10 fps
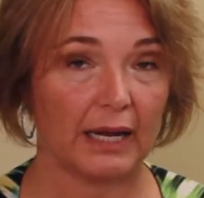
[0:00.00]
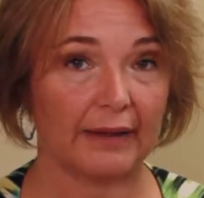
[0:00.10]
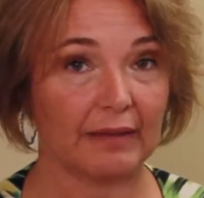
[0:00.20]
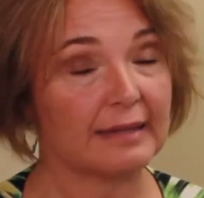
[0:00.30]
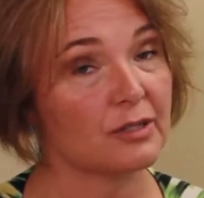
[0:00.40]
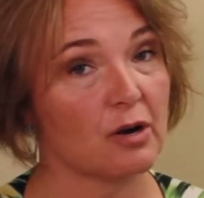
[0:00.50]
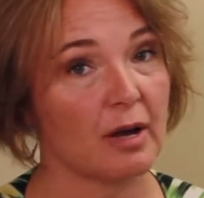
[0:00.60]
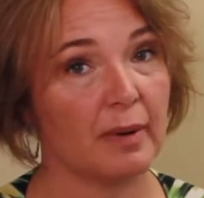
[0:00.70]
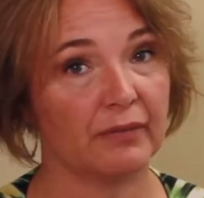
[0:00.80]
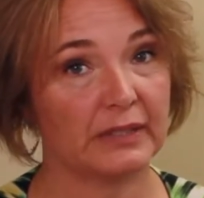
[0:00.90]
And let's talk
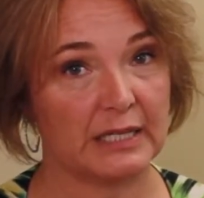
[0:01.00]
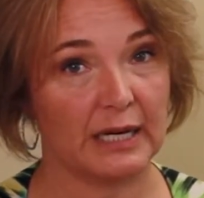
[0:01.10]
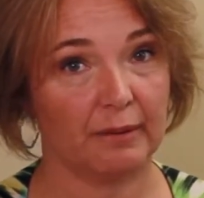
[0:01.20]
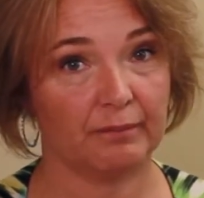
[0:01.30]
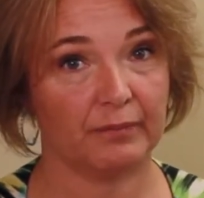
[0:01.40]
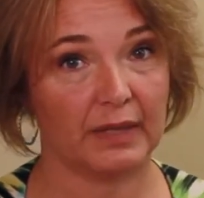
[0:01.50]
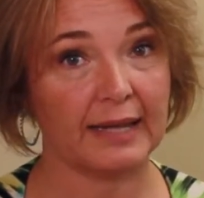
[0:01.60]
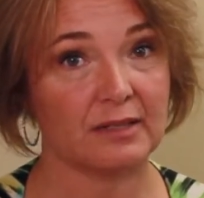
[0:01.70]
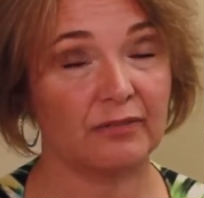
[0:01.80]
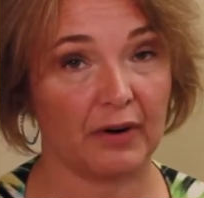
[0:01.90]
about the team.
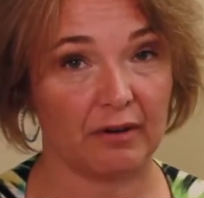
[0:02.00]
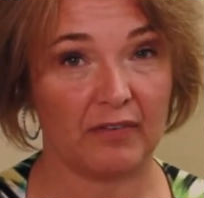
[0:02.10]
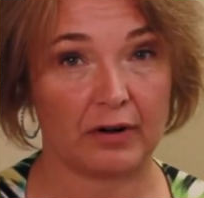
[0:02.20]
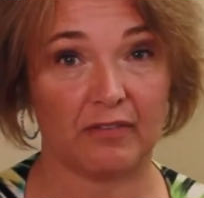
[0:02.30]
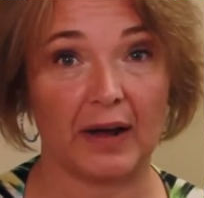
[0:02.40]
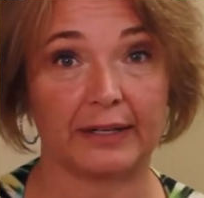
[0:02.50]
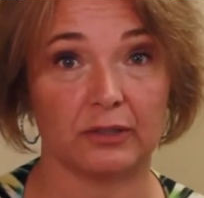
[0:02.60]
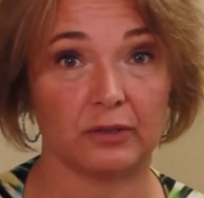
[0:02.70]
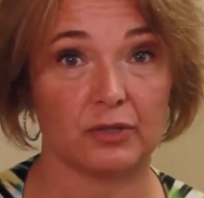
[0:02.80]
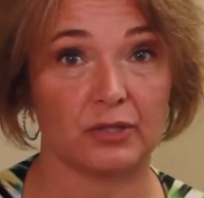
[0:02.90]
That's very, very
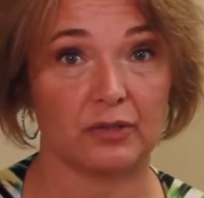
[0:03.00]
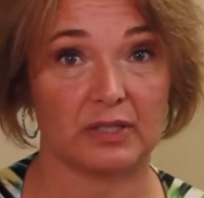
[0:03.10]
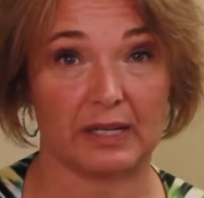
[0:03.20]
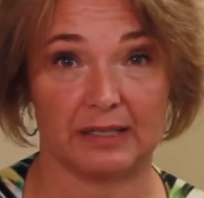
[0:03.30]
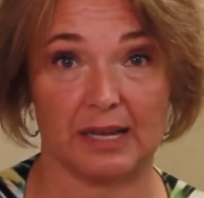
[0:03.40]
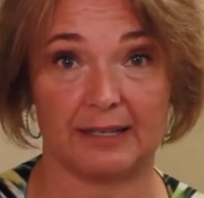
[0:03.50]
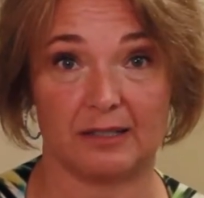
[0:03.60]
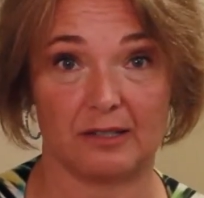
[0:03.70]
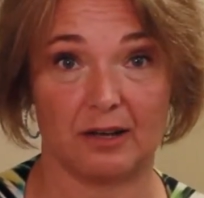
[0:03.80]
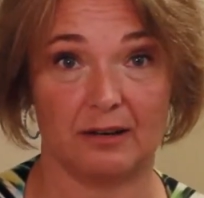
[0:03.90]
vital to the
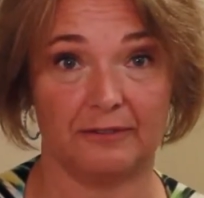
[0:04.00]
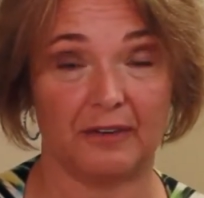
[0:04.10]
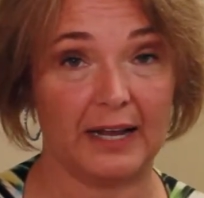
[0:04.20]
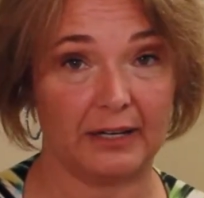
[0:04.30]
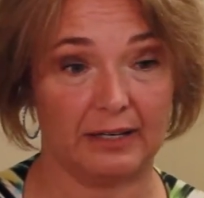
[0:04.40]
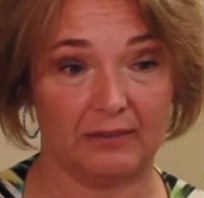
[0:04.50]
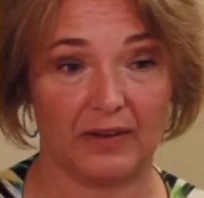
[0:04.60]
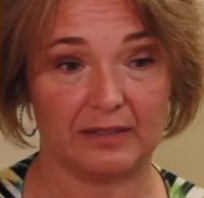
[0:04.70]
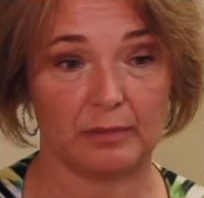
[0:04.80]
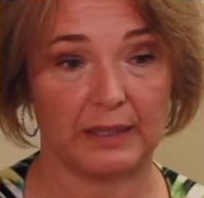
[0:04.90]
success of any
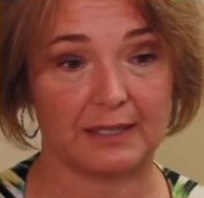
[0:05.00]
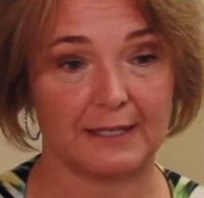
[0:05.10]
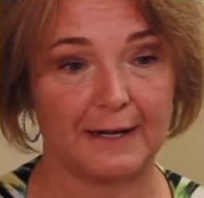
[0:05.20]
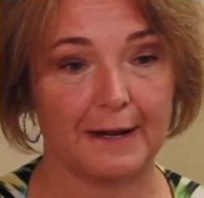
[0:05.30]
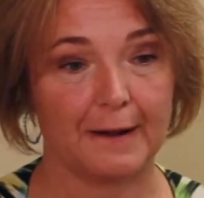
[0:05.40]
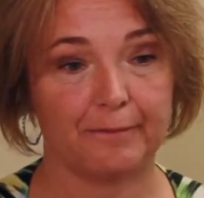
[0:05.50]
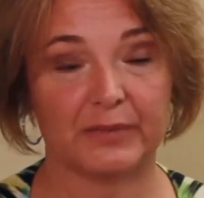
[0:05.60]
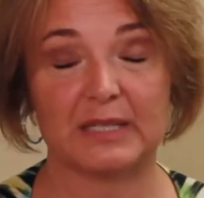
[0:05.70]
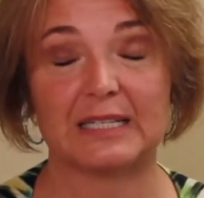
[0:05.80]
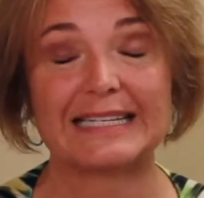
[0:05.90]
investment.
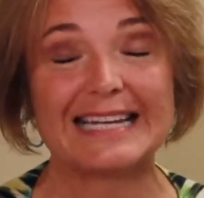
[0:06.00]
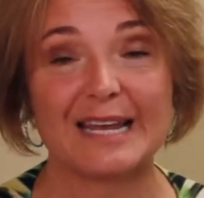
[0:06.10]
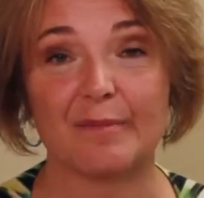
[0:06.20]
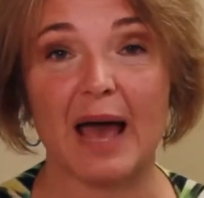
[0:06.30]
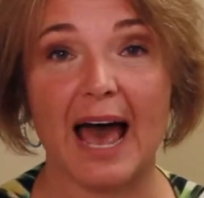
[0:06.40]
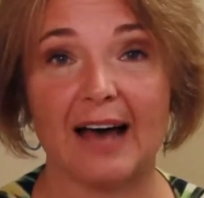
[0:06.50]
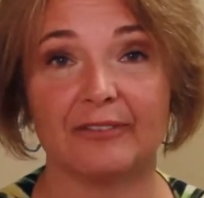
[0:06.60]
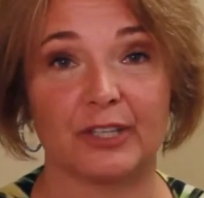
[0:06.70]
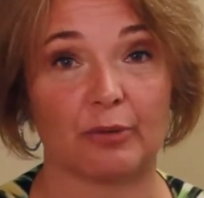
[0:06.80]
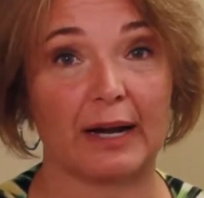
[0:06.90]
Does the team
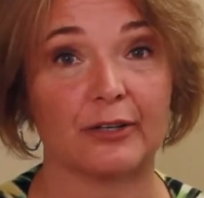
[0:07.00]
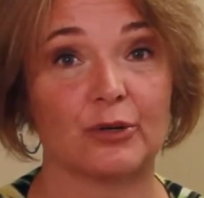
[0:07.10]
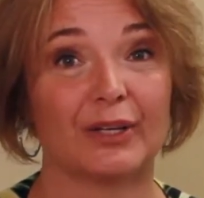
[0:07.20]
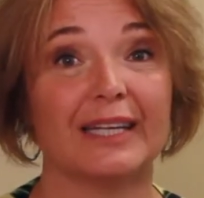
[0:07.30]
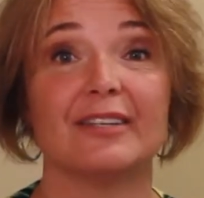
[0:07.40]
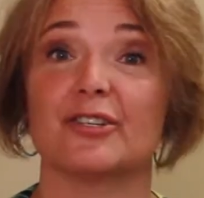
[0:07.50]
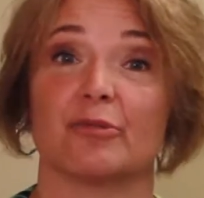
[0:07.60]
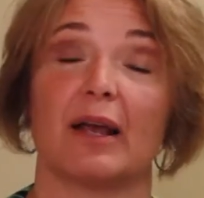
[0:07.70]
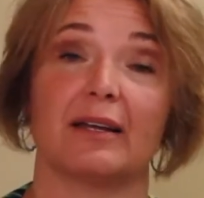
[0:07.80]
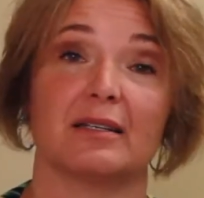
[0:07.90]
have direct or
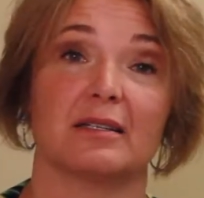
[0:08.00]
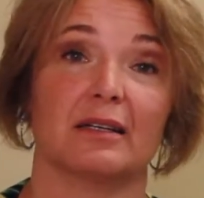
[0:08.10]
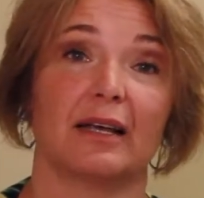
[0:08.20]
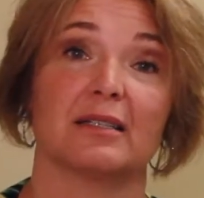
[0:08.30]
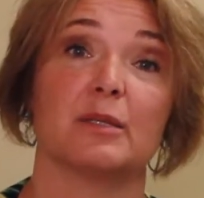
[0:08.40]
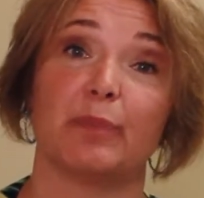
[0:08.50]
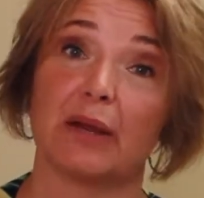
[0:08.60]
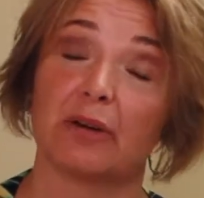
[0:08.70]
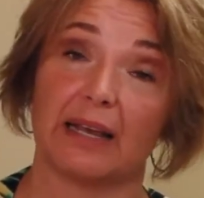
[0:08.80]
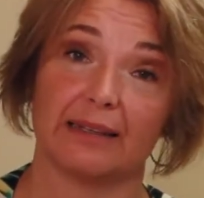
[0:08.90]
indirect
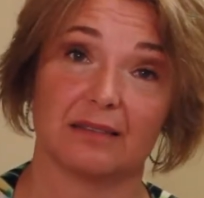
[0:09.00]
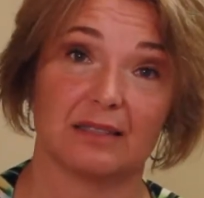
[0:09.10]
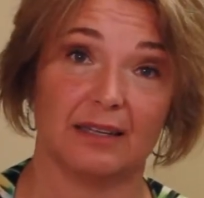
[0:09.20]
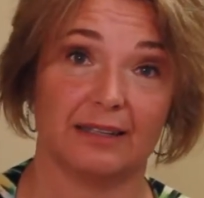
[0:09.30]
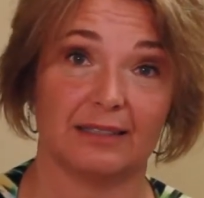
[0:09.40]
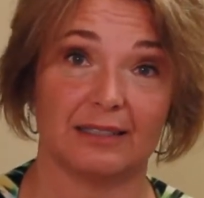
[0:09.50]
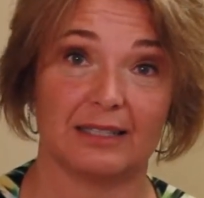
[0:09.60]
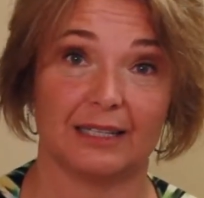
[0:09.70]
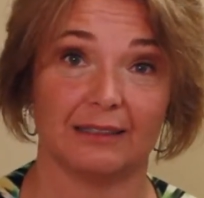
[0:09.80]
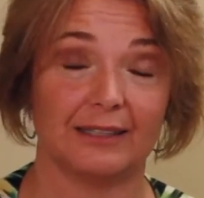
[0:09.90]
experience in this
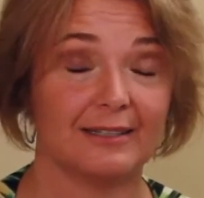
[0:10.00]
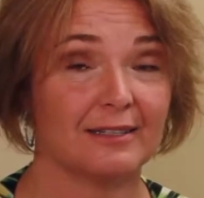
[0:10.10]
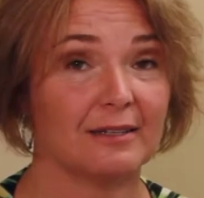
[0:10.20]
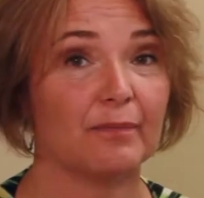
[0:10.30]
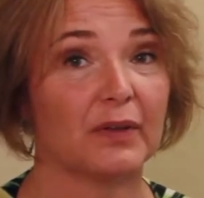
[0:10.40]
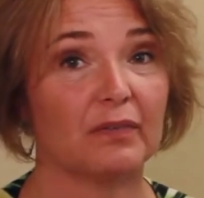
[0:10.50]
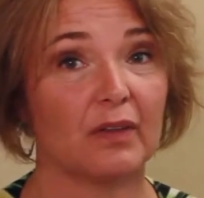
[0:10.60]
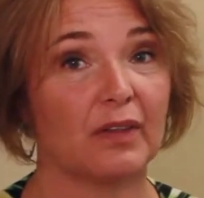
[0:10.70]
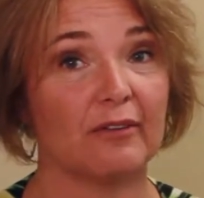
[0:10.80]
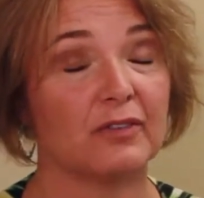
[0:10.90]
deal? Is it something
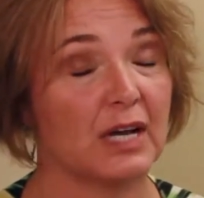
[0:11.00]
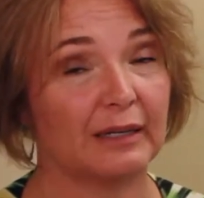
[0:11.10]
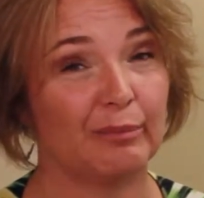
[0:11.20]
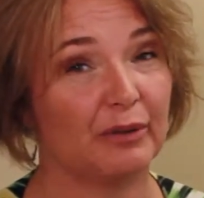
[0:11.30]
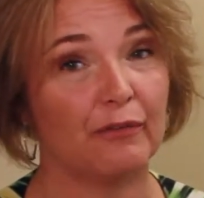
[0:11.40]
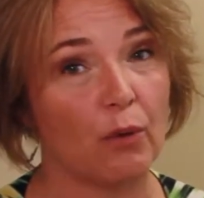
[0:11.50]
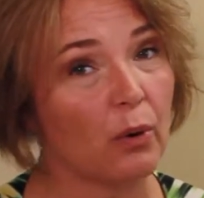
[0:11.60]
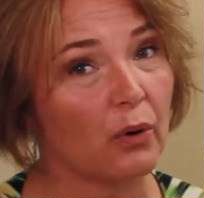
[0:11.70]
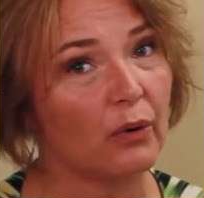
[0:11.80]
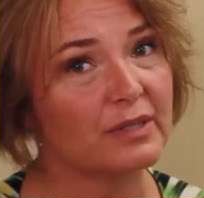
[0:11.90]
that they've done it
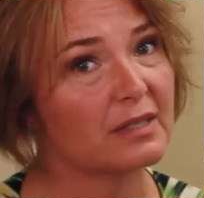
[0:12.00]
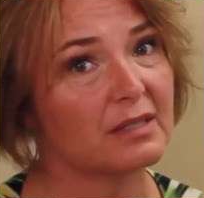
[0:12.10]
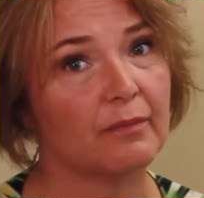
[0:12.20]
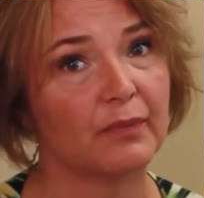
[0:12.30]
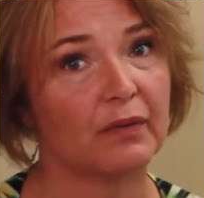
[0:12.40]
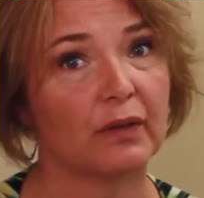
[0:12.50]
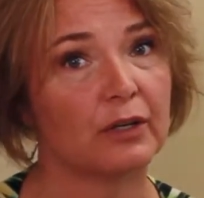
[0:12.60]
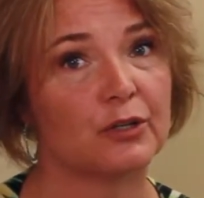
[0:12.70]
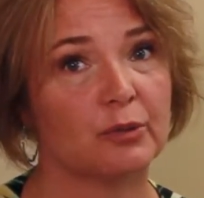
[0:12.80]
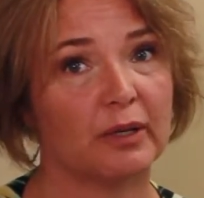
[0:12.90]
before, or is it something that
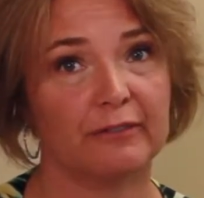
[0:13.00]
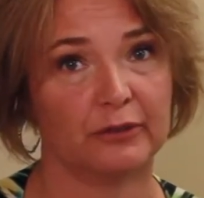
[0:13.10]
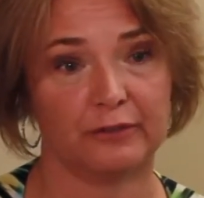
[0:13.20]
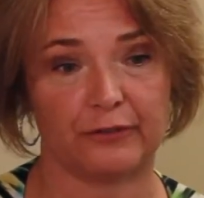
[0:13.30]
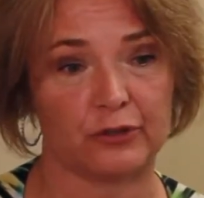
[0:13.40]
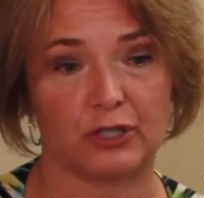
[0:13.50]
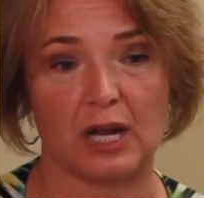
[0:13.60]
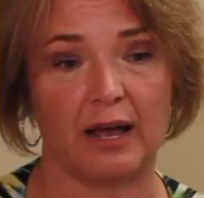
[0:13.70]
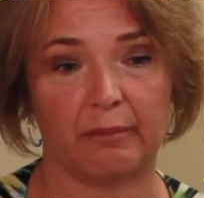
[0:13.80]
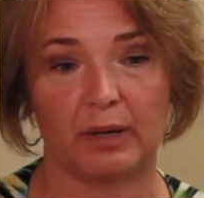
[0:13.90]
you're doing for the first
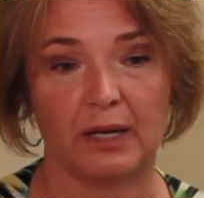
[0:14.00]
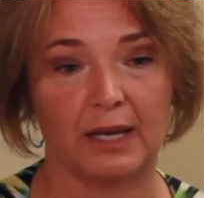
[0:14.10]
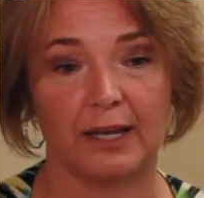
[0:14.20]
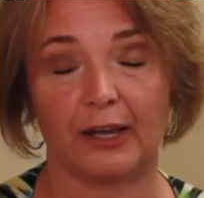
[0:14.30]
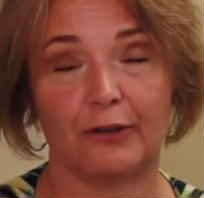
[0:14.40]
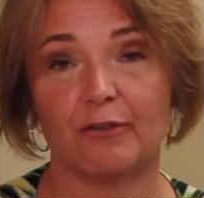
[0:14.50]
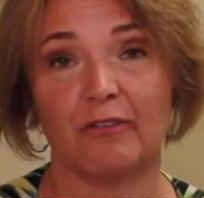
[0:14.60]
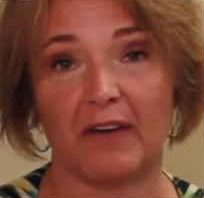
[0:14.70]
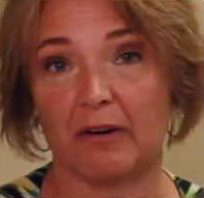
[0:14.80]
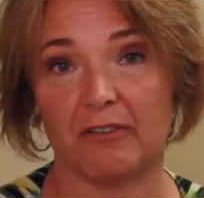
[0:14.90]
time? Can you
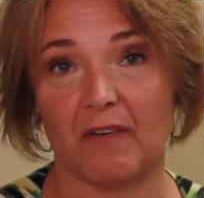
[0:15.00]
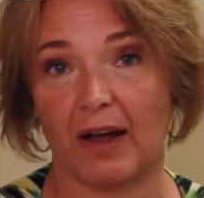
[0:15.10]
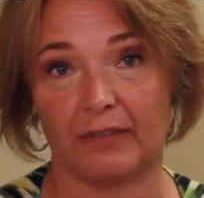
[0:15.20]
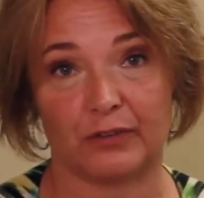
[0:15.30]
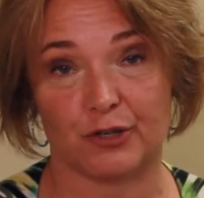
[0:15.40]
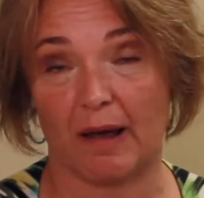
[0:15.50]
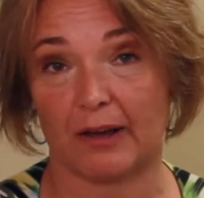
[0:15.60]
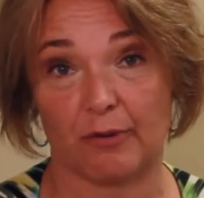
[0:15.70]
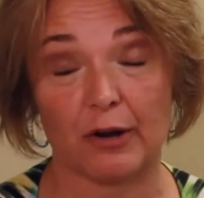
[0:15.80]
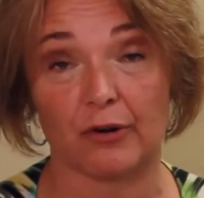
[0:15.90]
verify the
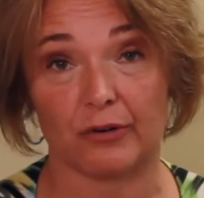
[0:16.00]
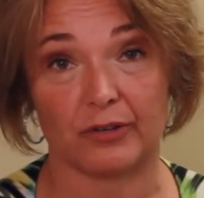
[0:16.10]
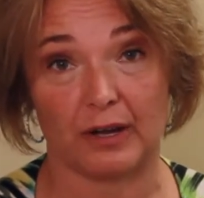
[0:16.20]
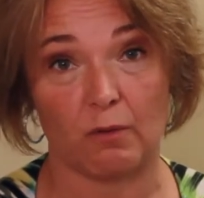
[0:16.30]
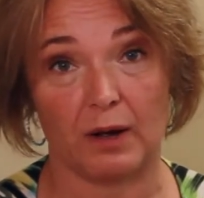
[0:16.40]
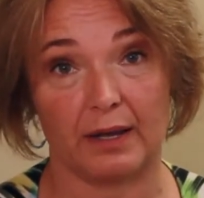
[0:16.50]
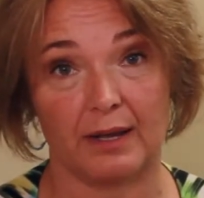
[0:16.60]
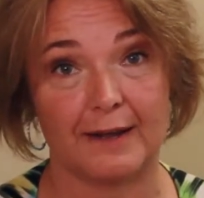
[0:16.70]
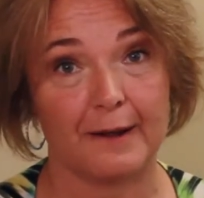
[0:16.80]
track record that way?